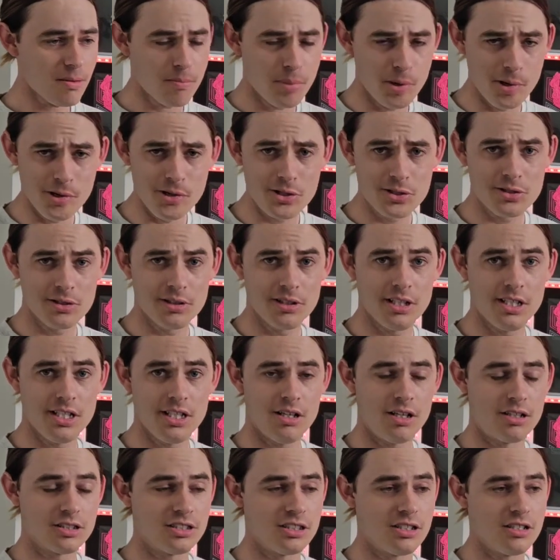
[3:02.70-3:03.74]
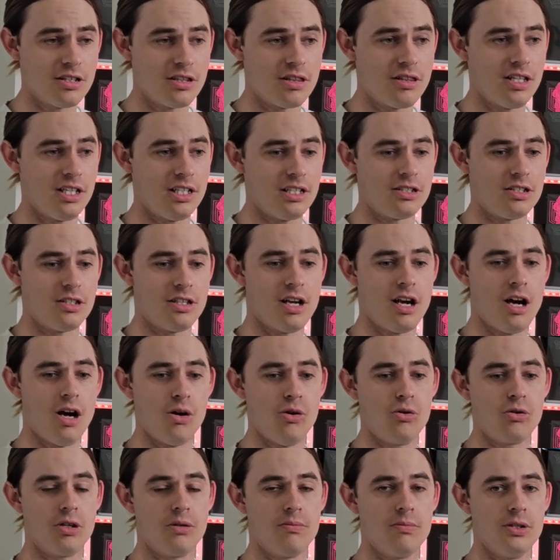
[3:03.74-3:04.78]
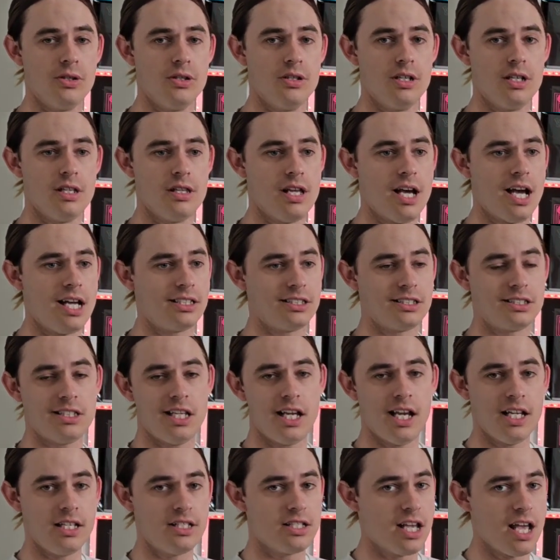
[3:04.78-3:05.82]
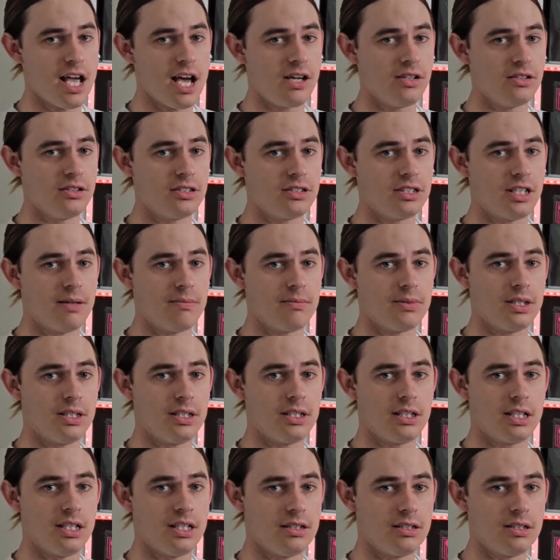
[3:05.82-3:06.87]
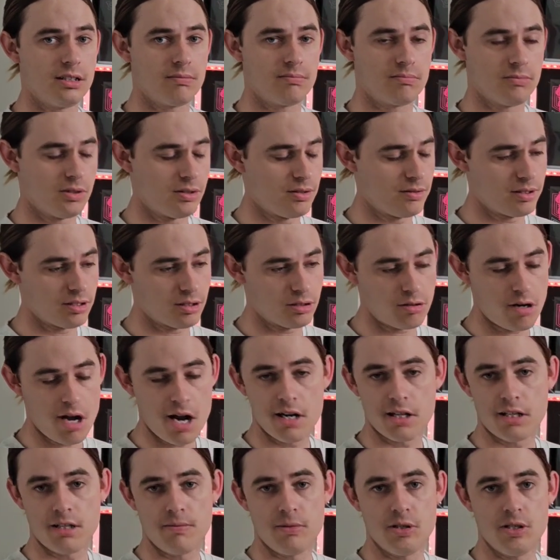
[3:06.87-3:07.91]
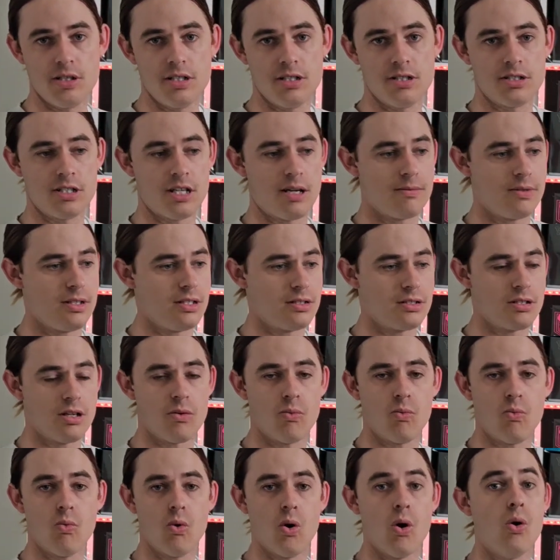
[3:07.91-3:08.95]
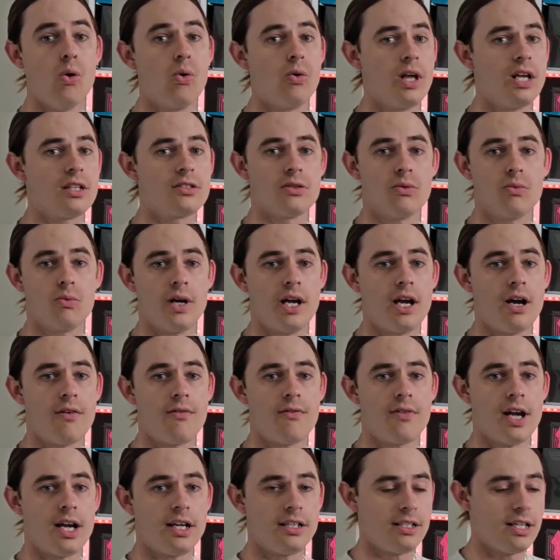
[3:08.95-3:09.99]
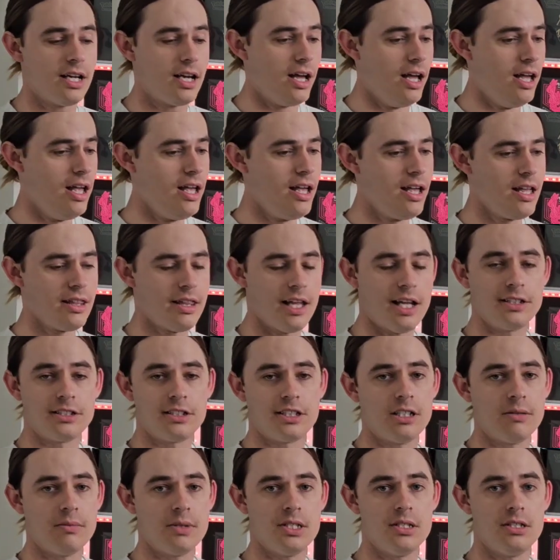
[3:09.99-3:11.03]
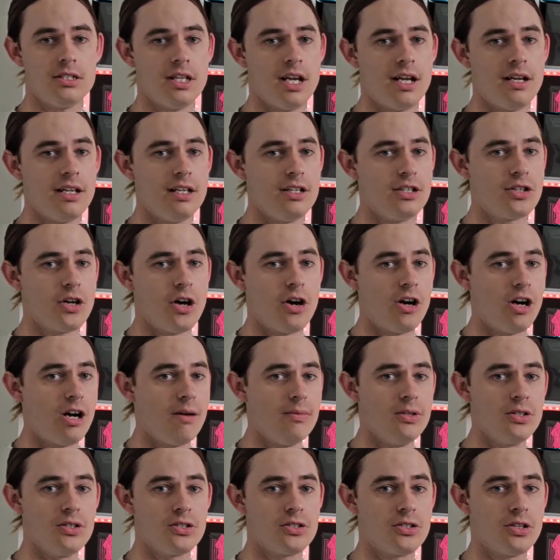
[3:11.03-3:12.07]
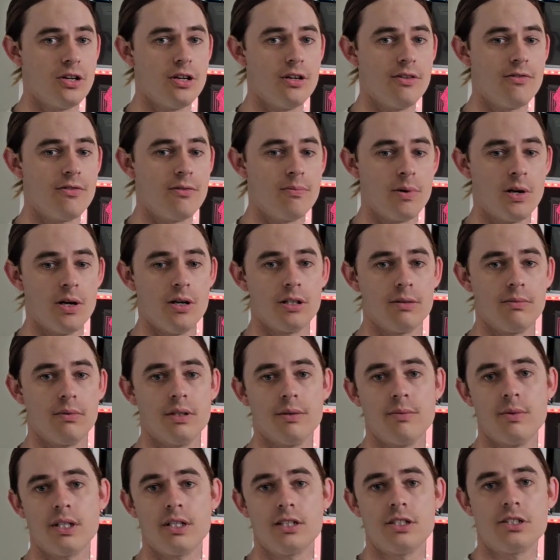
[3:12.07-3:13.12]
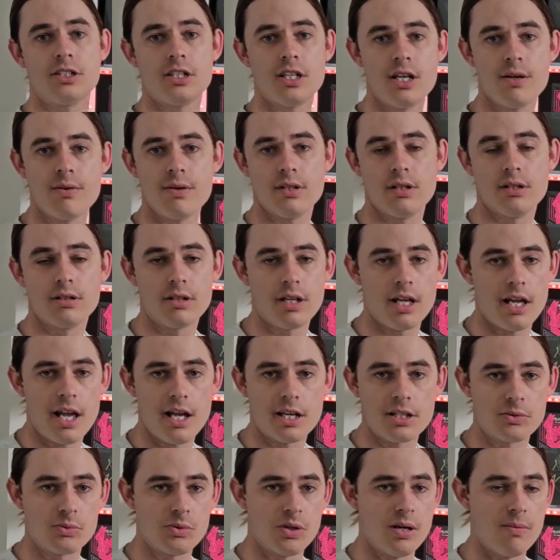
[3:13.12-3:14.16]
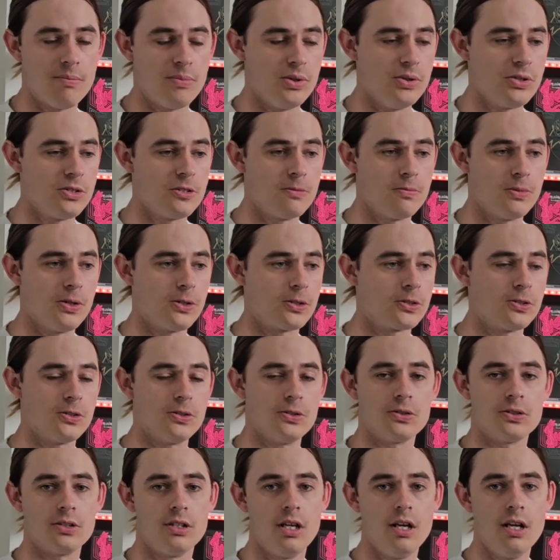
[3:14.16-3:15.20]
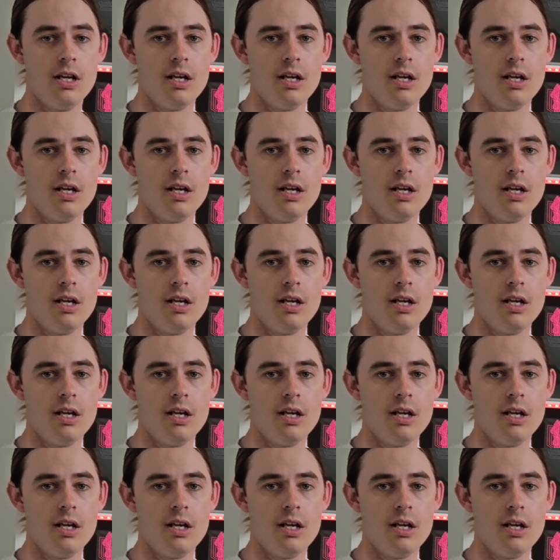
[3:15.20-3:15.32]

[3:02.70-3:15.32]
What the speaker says: Personally, I don't think to the whole community that stands out as something in the greater community, something that's like, whoa, that's a wow factor. That's going to be set in time and stone for Pokemon. And we can see it with a lot of XY booster boxes.